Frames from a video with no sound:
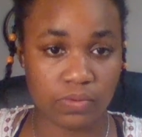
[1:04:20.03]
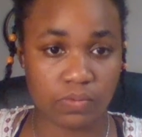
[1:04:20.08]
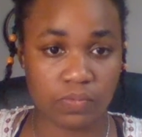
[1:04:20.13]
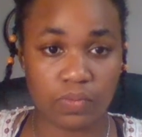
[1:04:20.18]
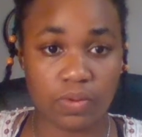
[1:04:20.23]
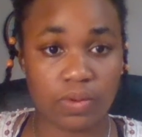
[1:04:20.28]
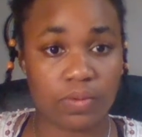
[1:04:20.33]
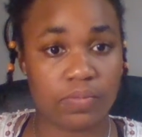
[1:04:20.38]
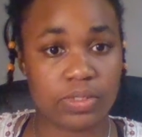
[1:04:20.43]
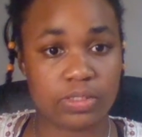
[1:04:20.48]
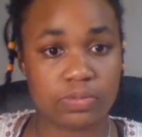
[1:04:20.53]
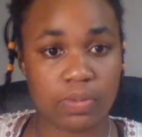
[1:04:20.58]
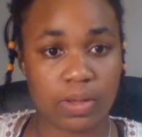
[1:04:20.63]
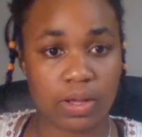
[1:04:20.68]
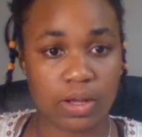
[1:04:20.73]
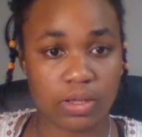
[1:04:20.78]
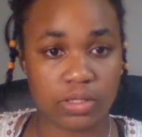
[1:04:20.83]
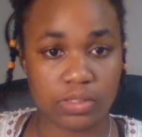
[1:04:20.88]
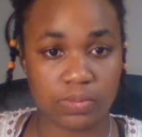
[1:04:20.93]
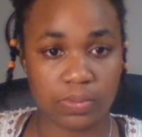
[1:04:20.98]
what was
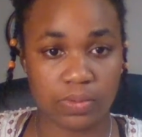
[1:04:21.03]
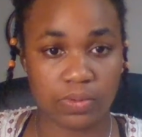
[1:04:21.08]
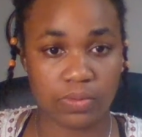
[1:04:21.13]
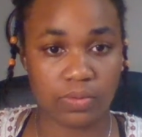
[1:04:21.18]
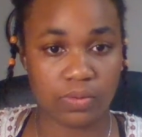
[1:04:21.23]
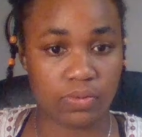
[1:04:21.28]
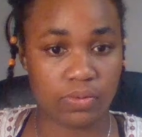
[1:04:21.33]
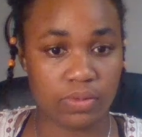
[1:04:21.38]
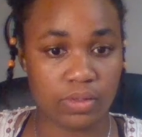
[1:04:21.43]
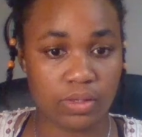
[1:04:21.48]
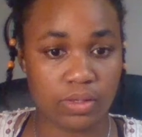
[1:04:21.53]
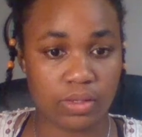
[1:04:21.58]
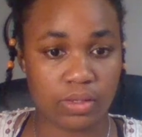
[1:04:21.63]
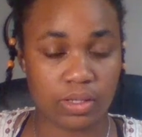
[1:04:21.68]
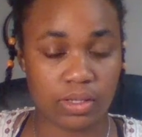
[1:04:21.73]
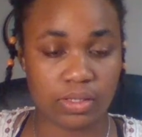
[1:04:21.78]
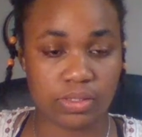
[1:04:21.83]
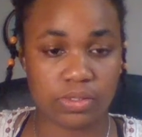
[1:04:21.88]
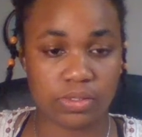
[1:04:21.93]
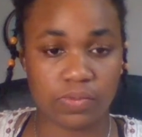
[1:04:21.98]
possible,
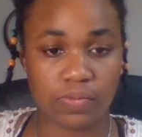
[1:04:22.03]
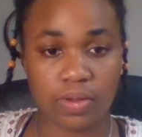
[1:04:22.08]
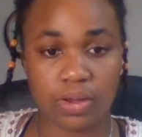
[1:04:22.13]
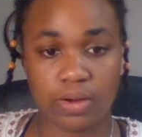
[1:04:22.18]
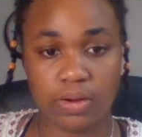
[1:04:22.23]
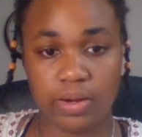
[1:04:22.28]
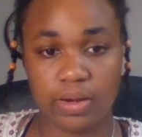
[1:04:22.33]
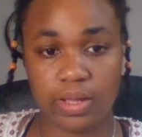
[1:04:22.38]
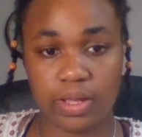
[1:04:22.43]
because the water